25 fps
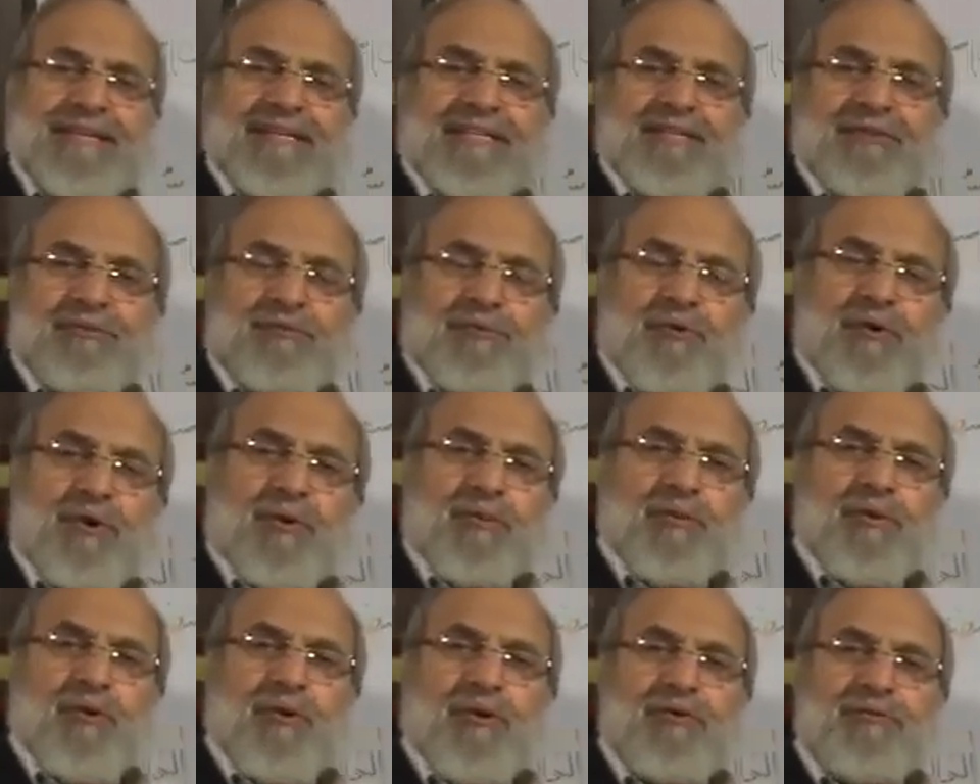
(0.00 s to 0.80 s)
in the
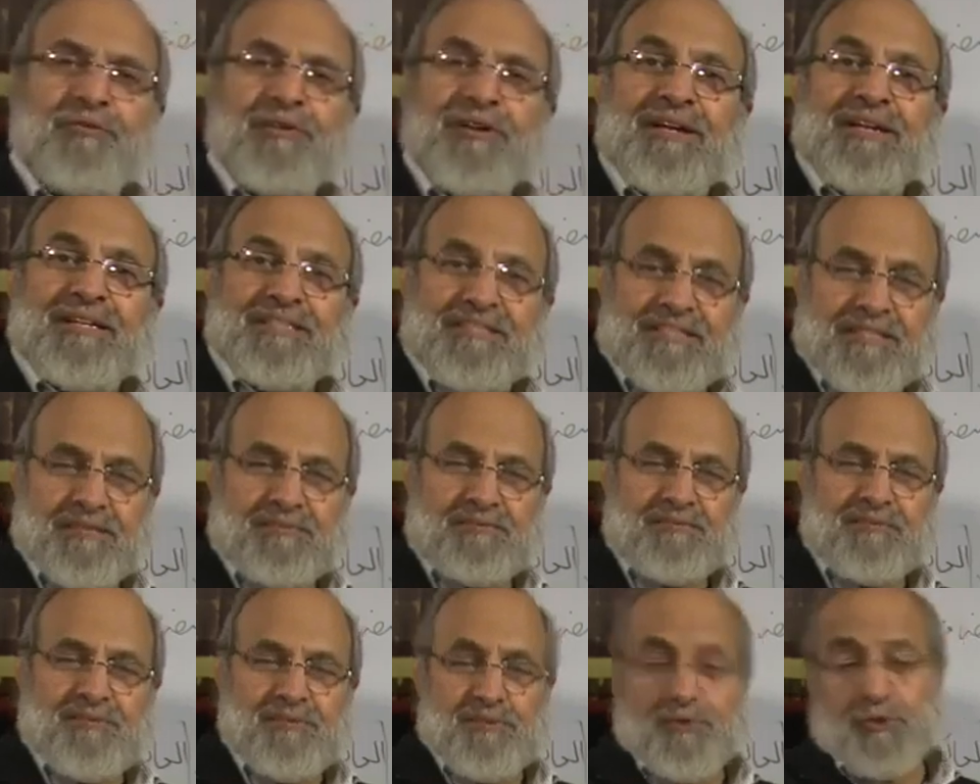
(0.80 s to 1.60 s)
form of
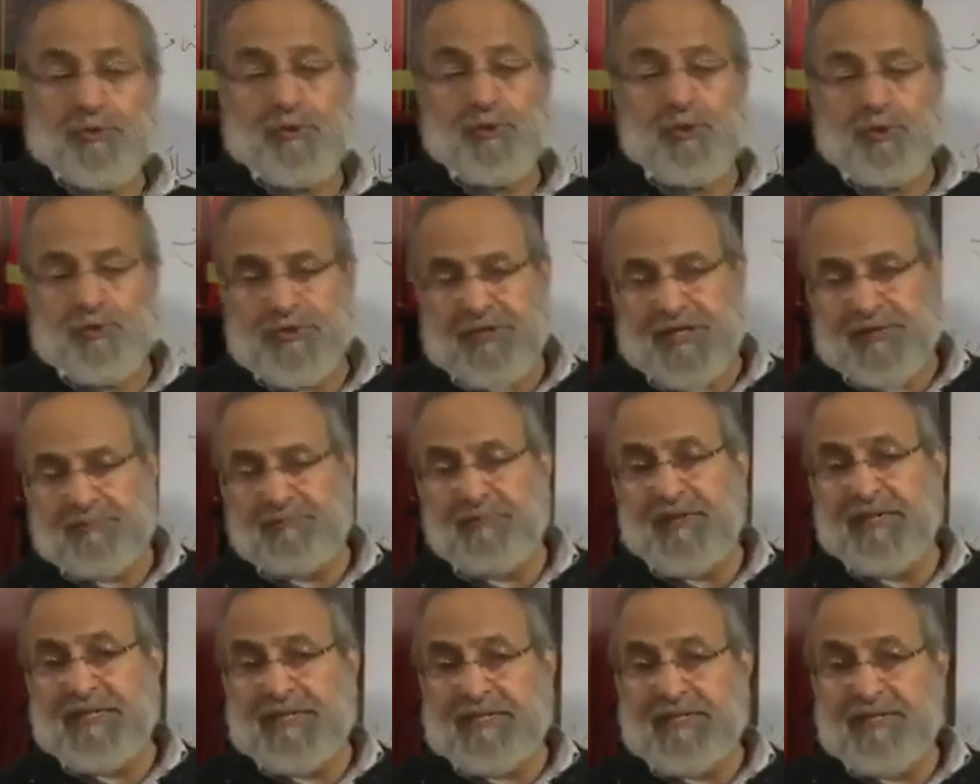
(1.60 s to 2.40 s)
nasab. So you know
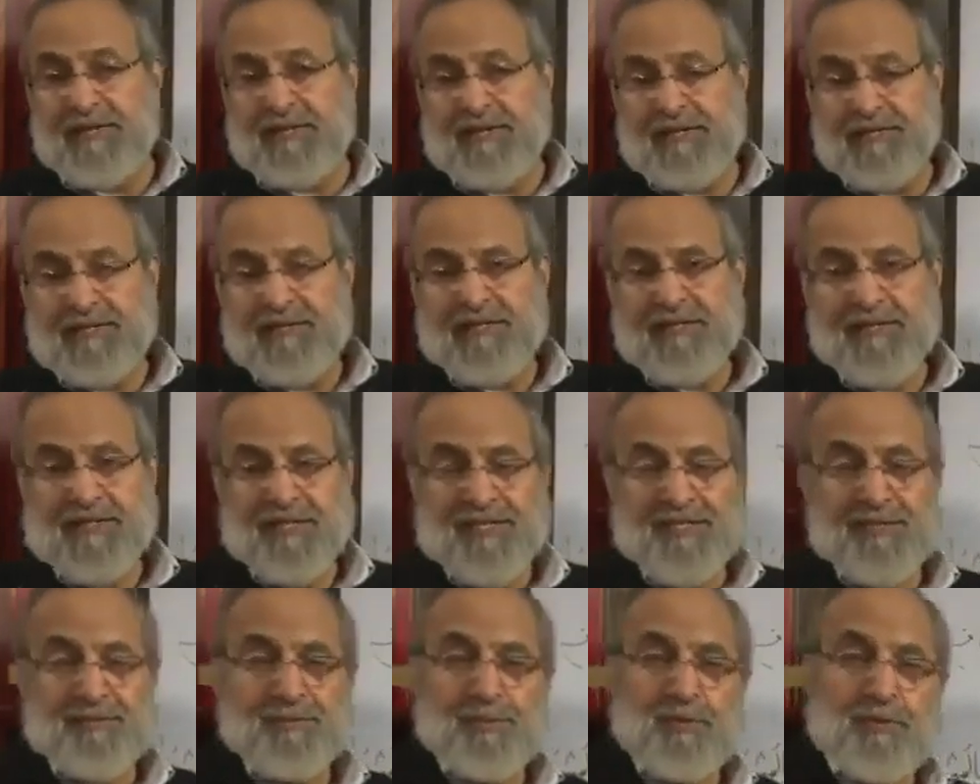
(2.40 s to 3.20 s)
that Banina
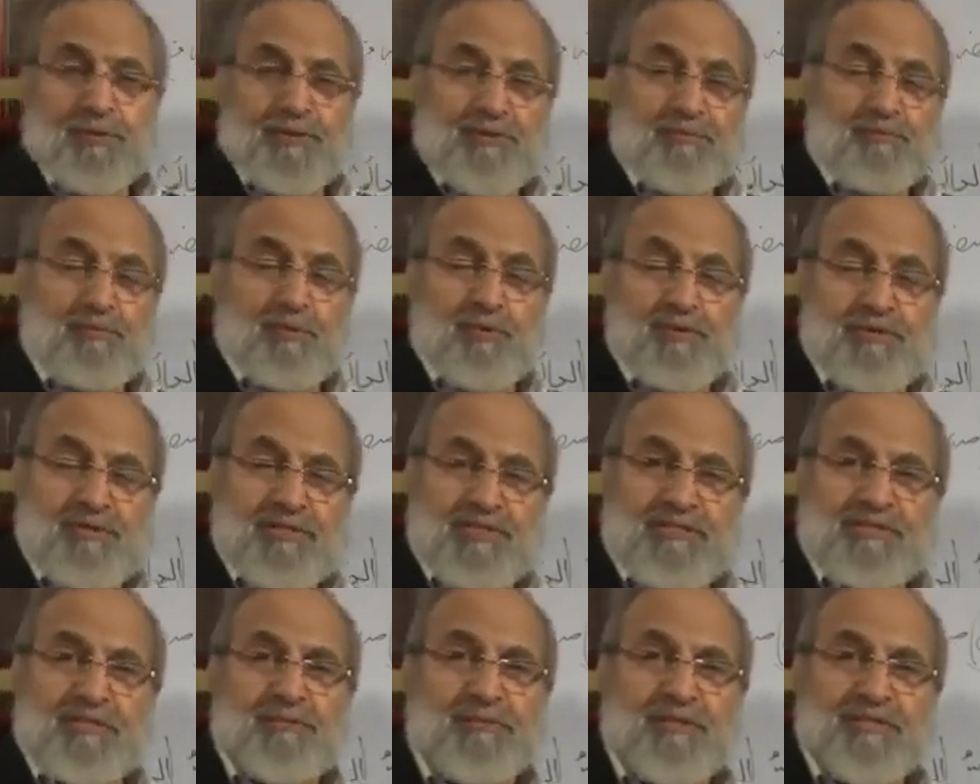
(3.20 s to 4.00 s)
is both
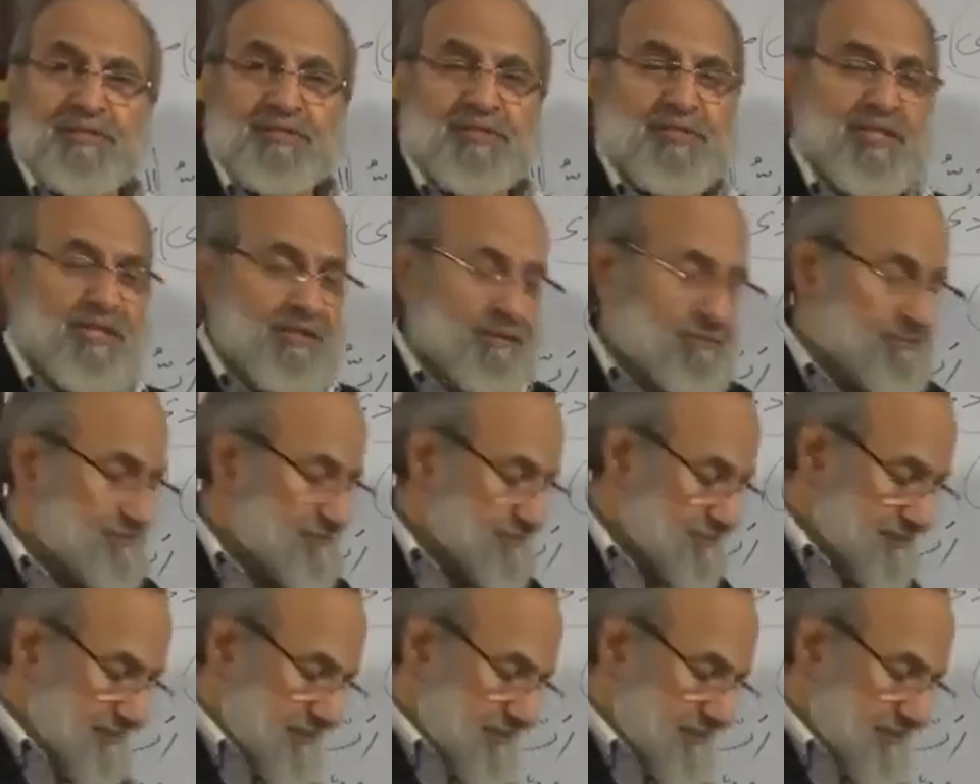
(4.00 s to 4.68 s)
nasab and jar.